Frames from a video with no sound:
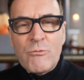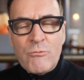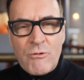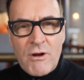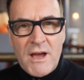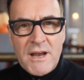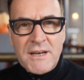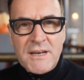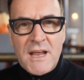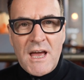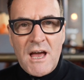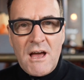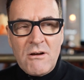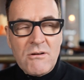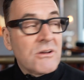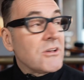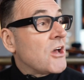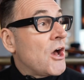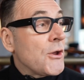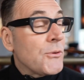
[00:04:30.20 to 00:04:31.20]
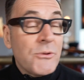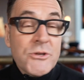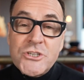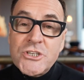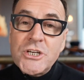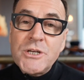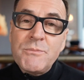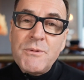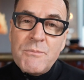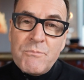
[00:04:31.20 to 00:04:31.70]
right now. God
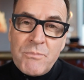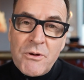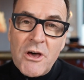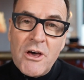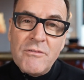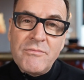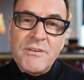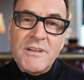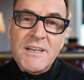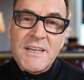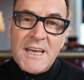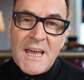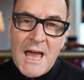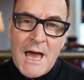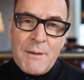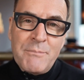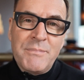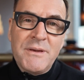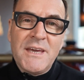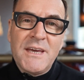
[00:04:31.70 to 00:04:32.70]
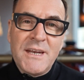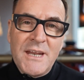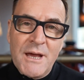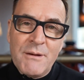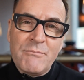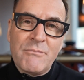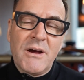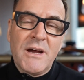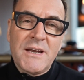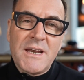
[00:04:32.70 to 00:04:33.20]
wants you to be perfectly happy in
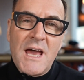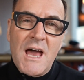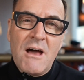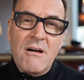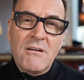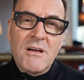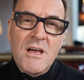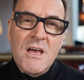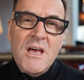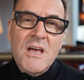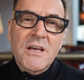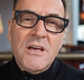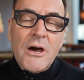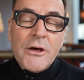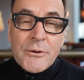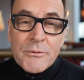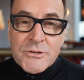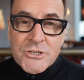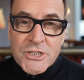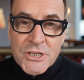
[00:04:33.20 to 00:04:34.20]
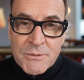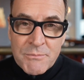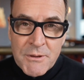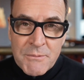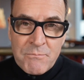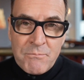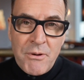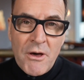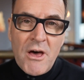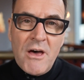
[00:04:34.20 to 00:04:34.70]
Him right now. God wants you to
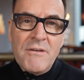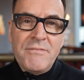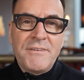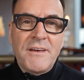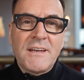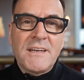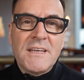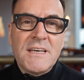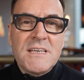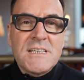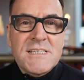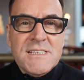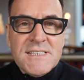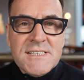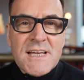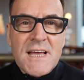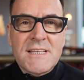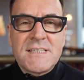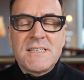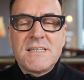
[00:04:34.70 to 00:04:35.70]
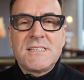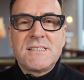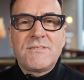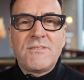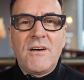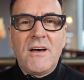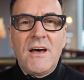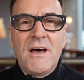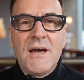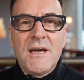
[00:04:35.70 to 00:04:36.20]
be perfectly
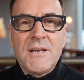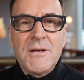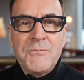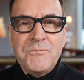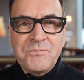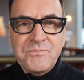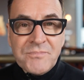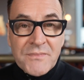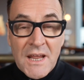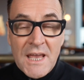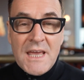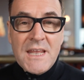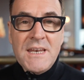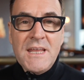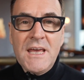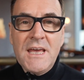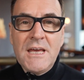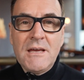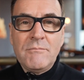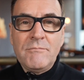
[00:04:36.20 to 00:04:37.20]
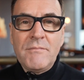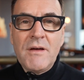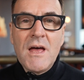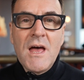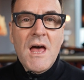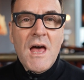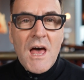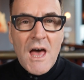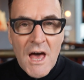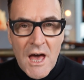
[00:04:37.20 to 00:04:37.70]
satisfied in Him
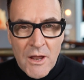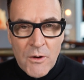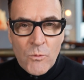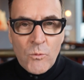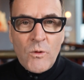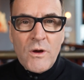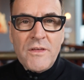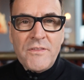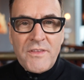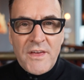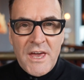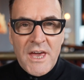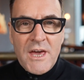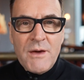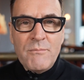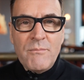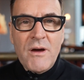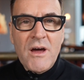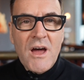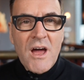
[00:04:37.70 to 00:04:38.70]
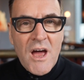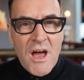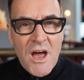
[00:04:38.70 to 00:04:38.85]
and with Him